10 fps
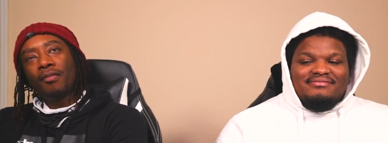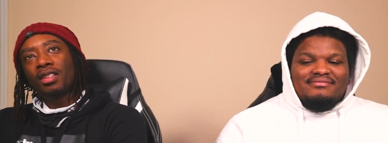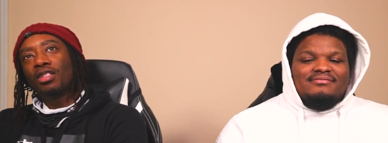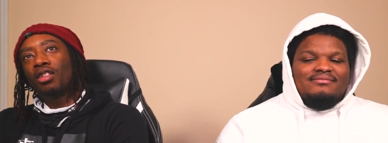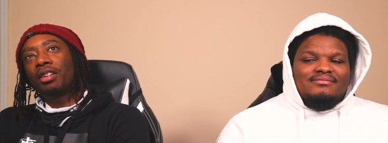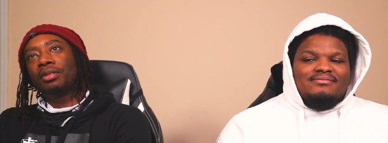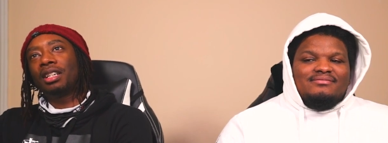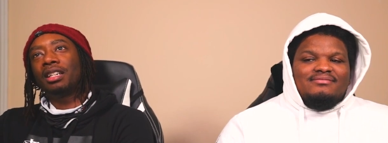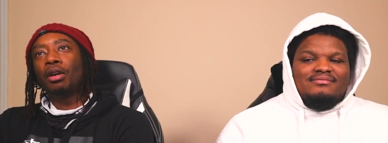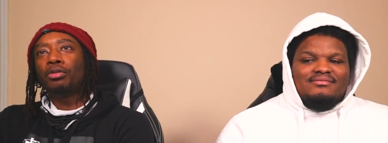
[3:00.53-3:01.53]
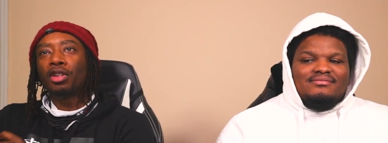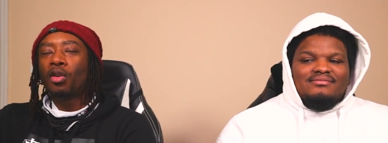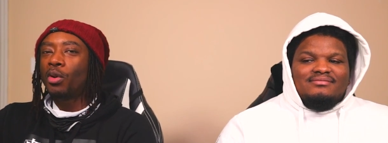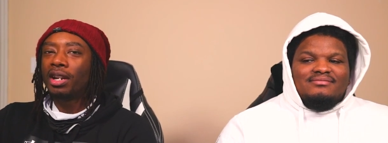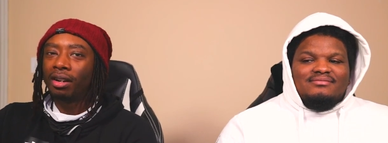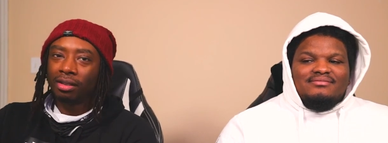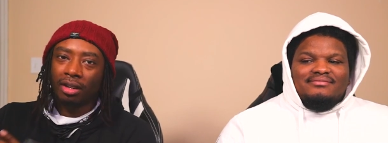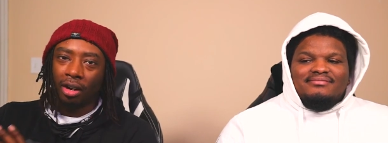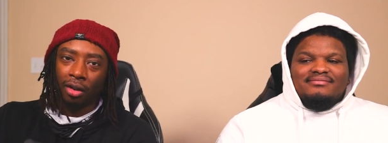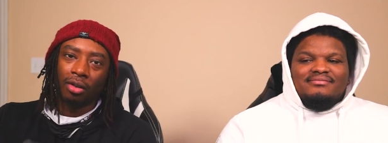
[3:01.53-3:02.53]
Speaker 1: you know what I'm saying? Don't deal with it on
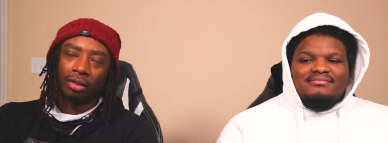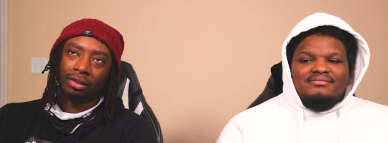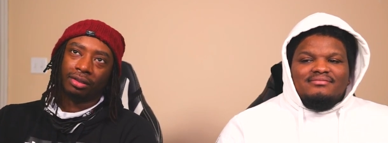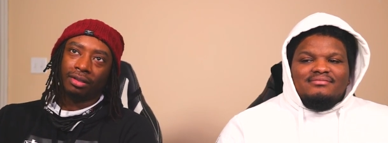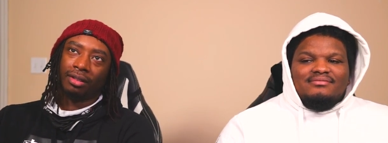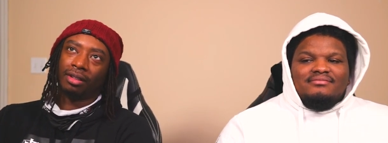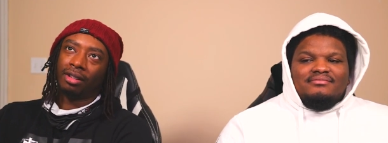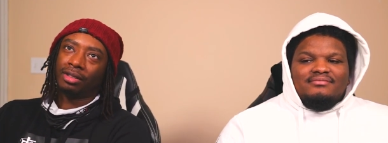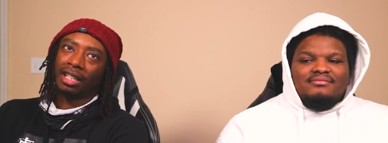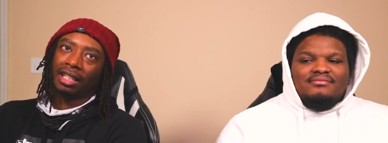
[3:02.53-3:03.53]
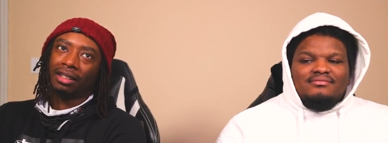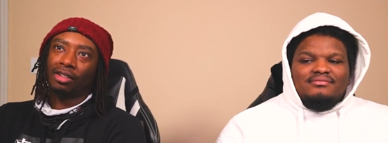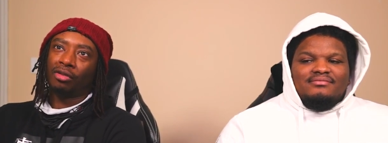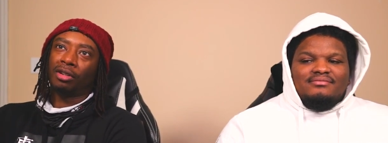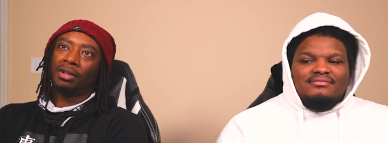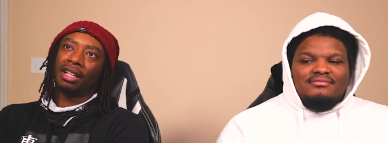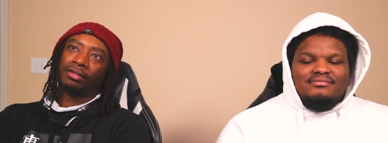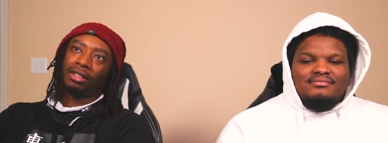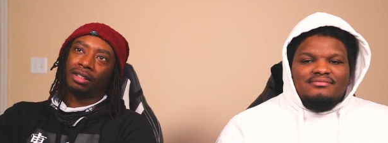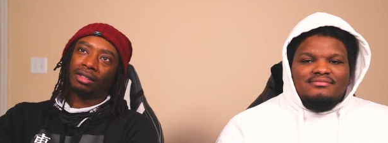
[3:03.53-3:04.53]
your own. You know what I'm saying? You don't want to be
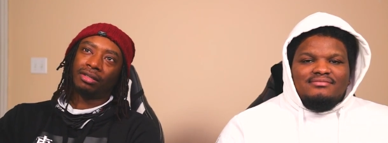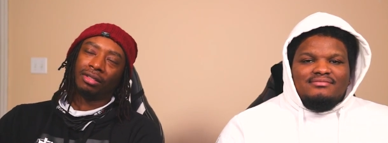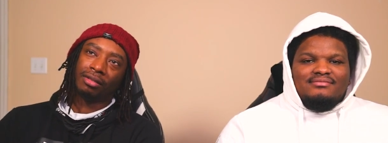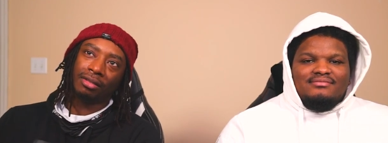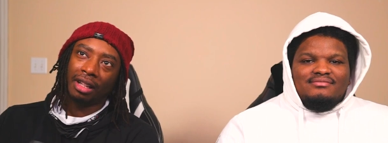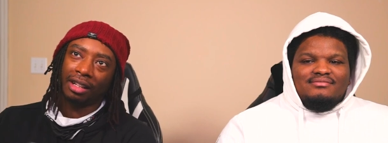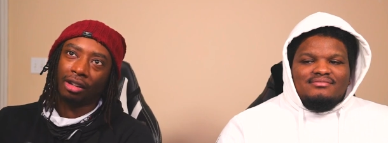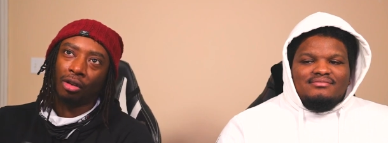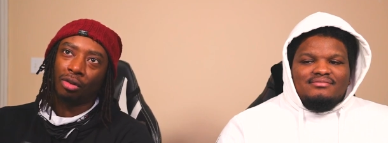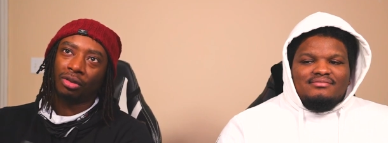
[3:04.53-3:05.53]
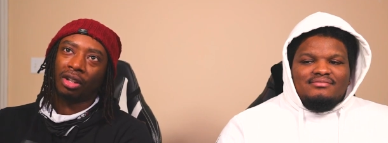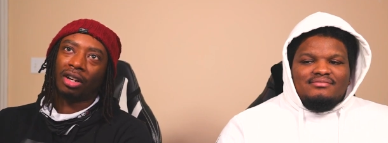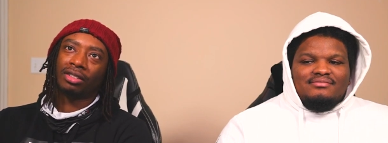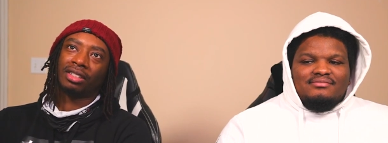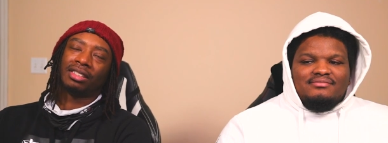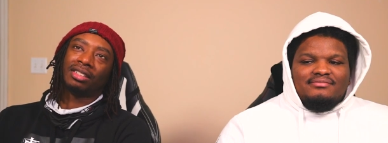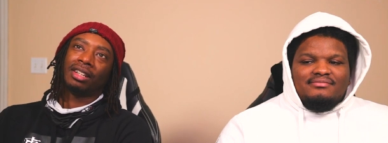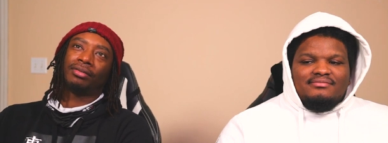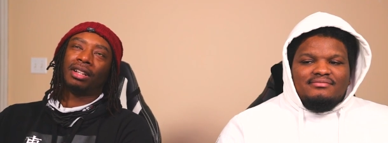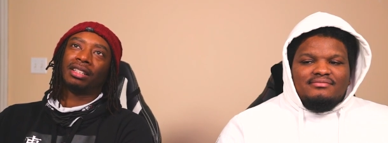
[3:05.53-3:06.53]
left alone, like own thoughts and
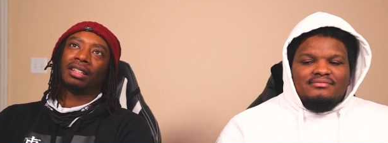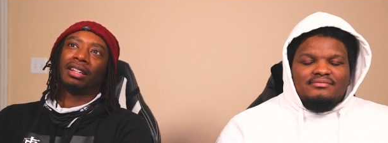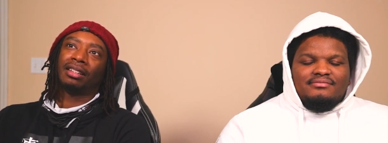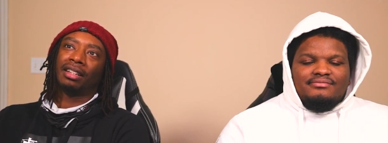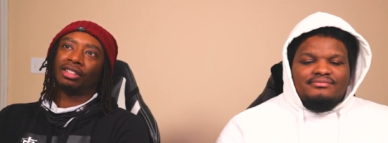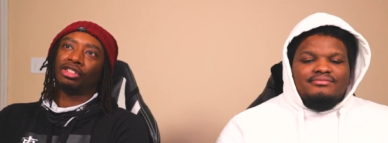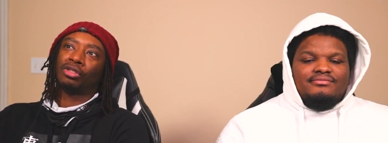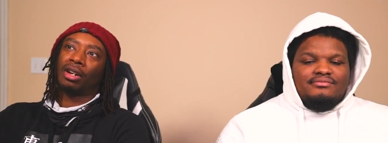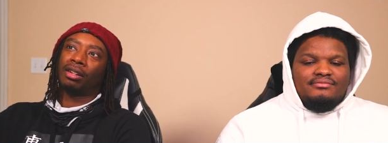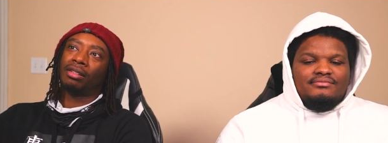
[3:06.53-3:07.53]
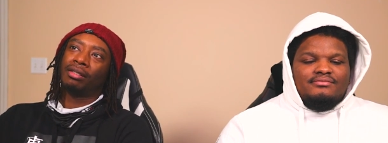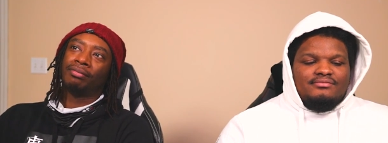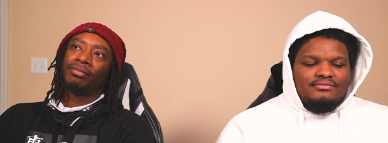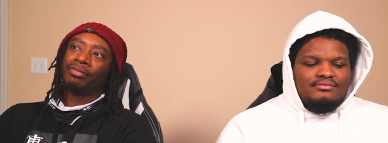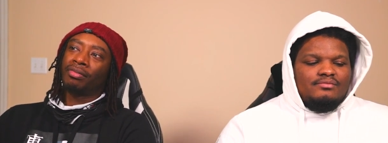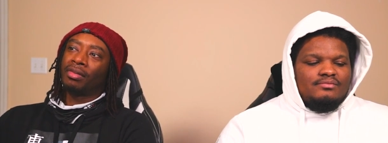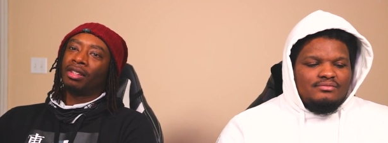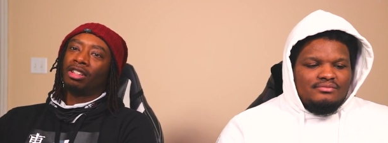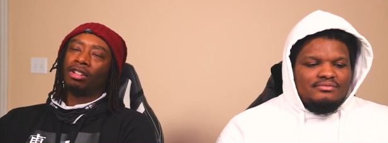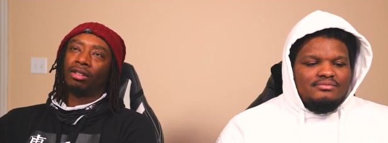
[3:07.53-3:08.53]
stuff like that. Like just try to,
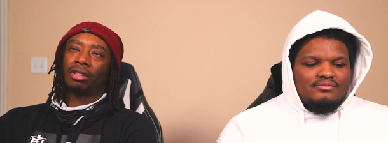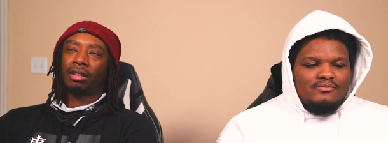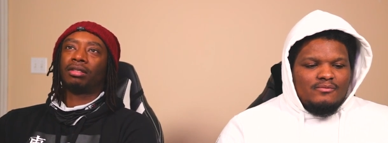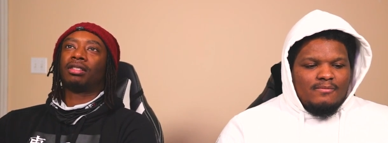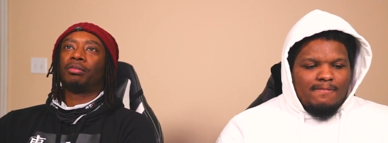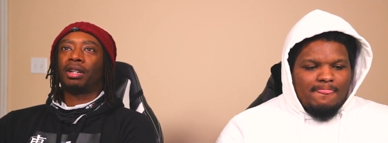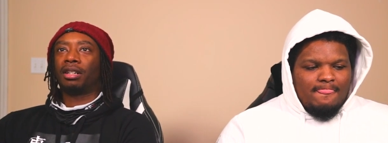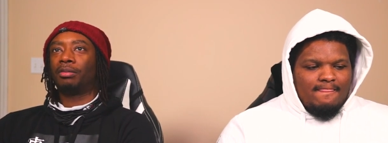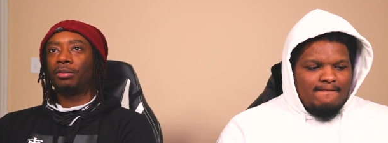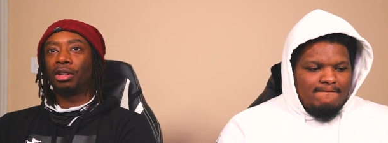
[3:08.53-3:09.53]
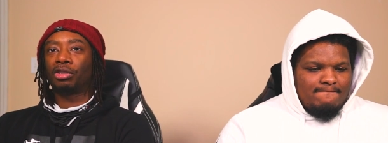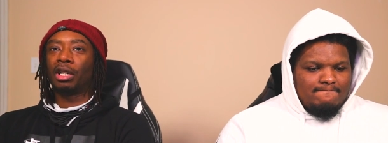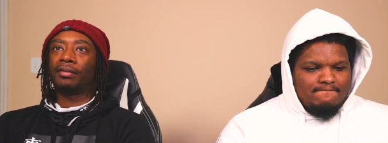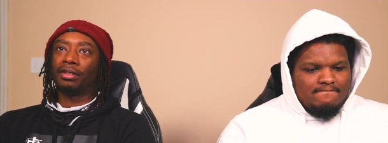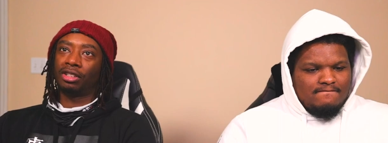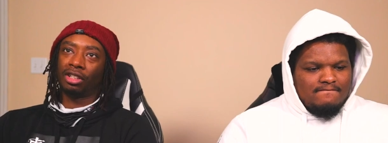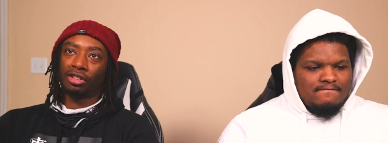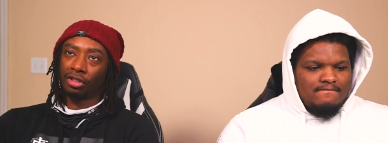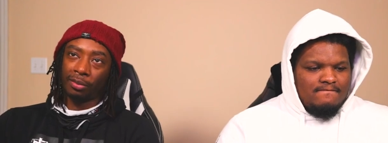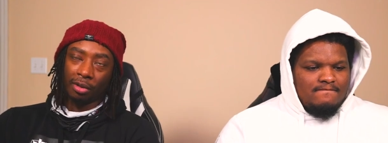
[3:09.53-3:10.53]
you know, talk to somebody, man. Mental health is just
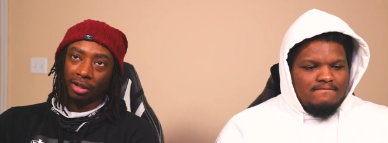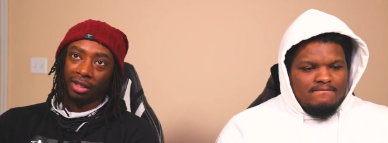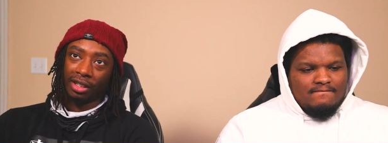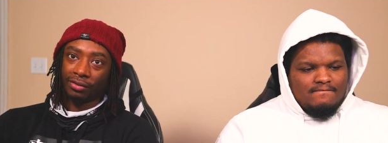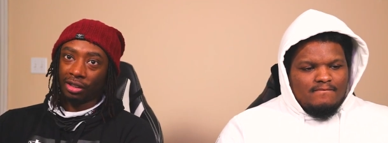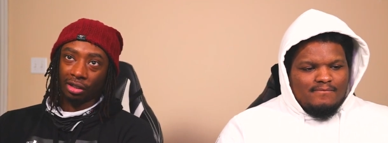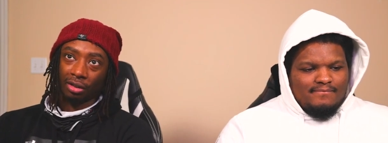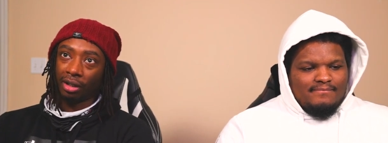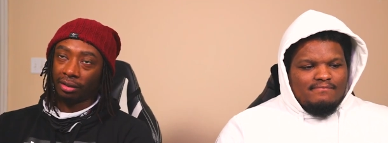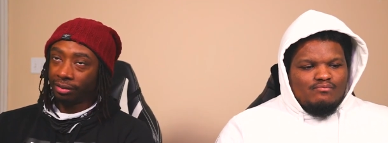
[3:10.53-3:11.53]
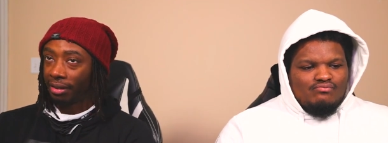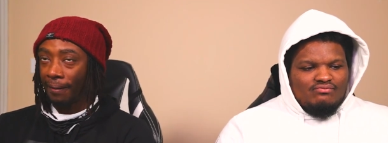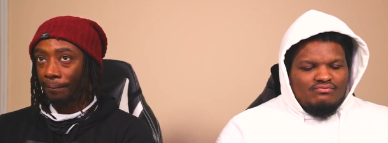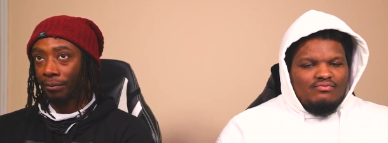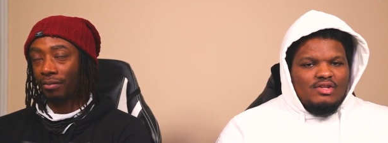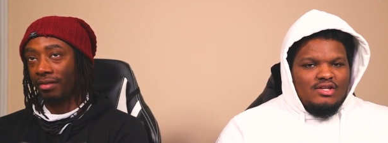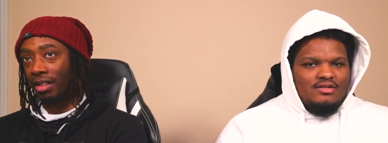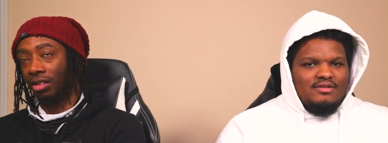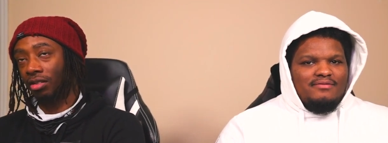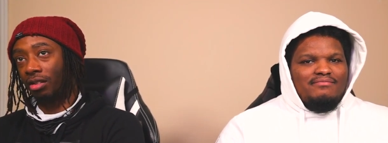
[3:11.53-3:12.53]
as important as physical health. Yeah.
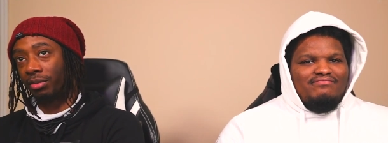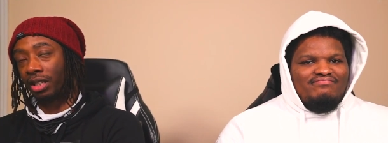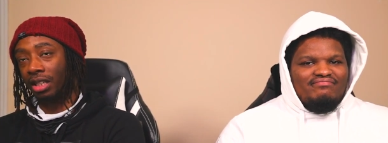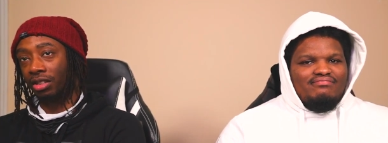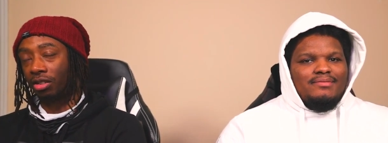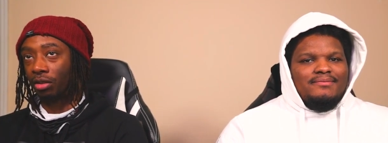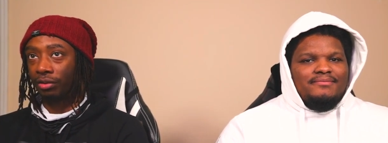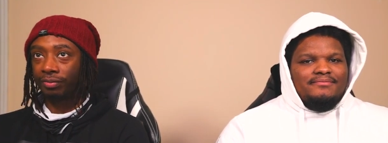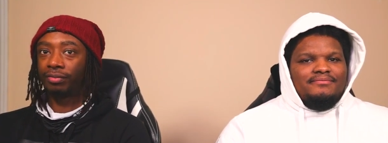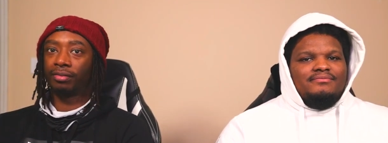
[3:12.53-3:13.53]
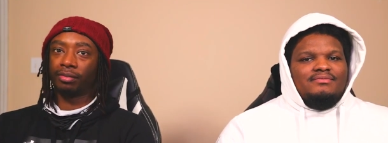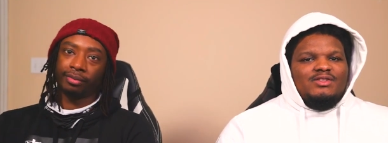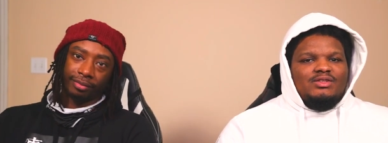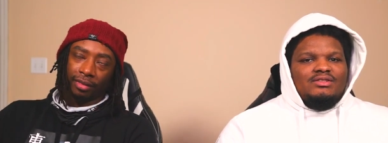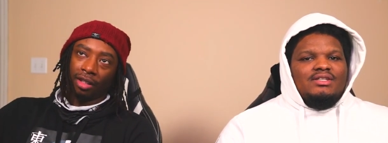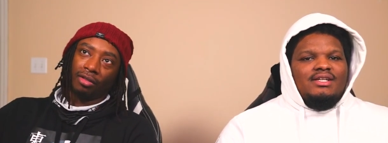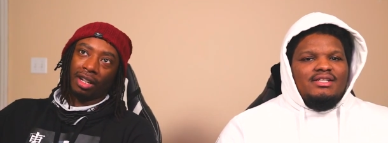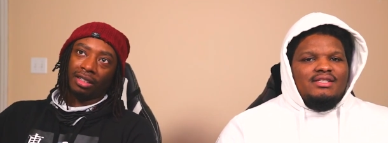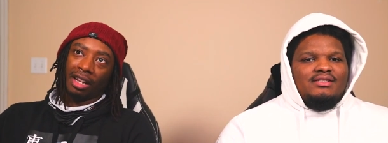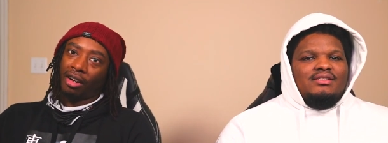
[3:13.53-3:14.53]
You know what I'm saying? So when I
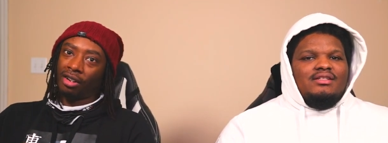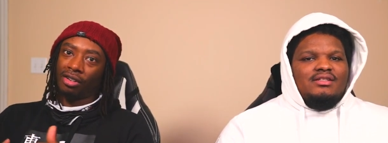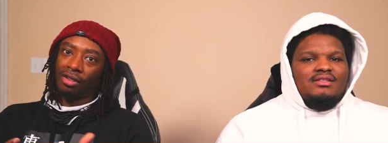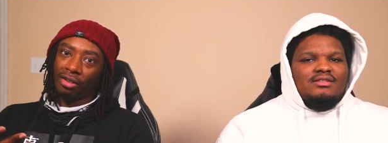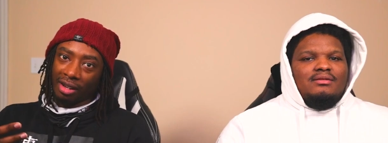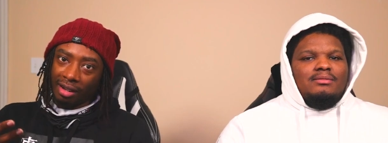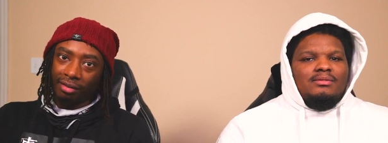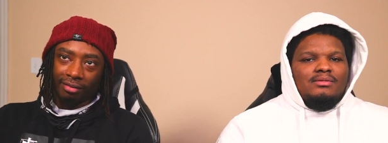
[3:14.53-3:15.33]
say are you okay,